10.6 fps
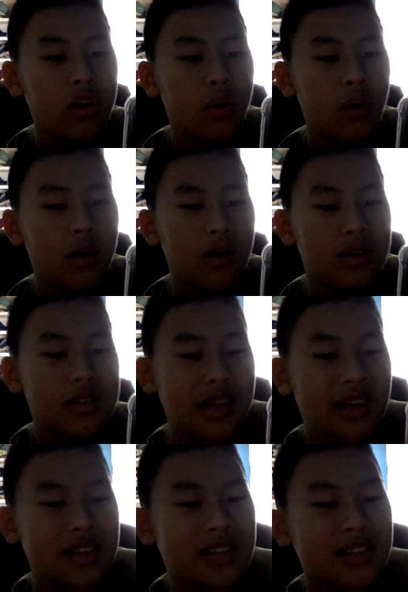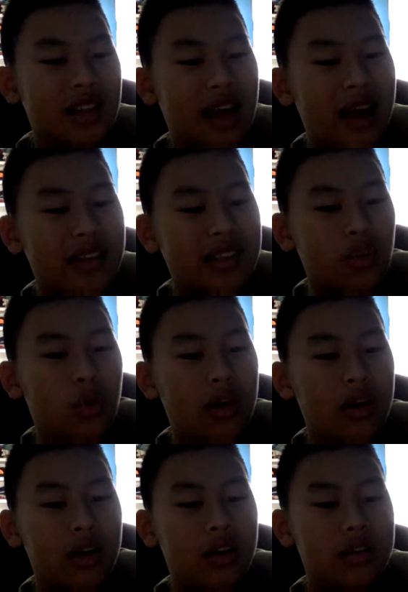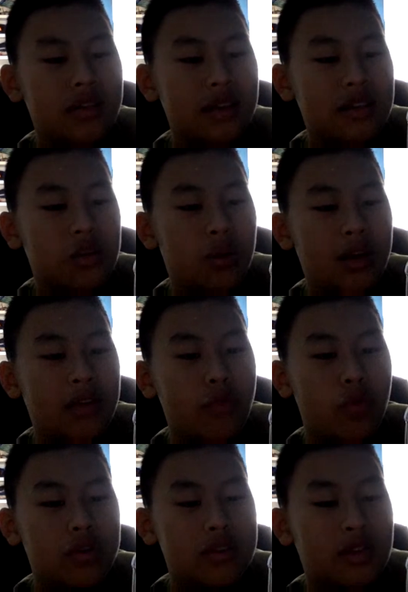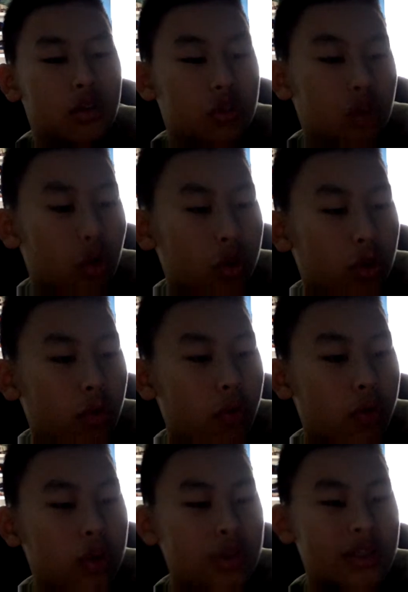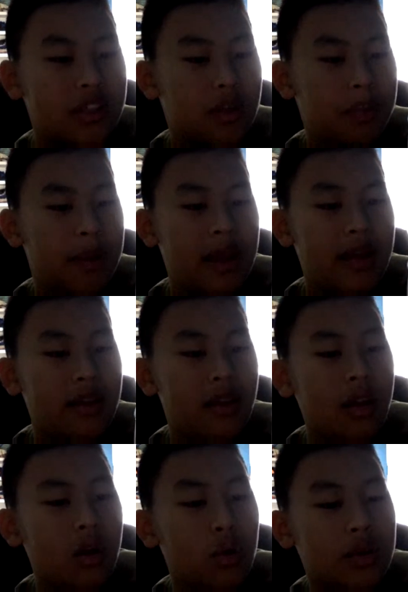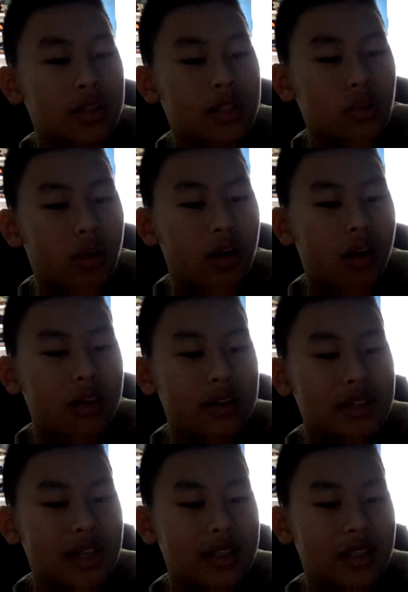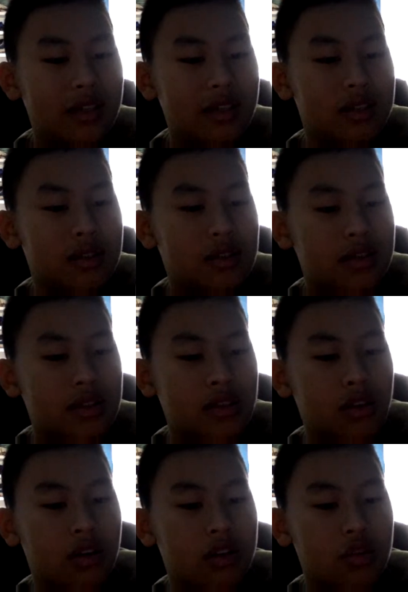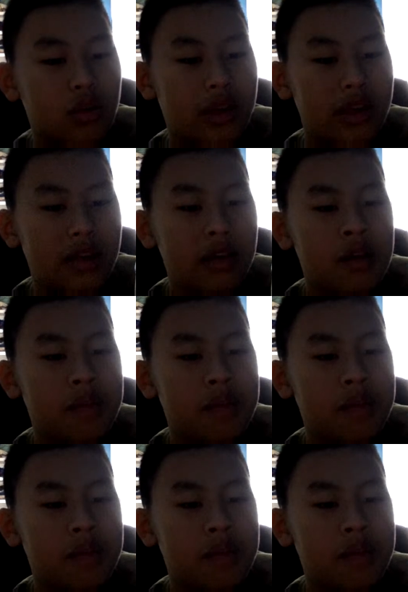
106-16140, Tokyo, for use in Japan with regard to sections 3,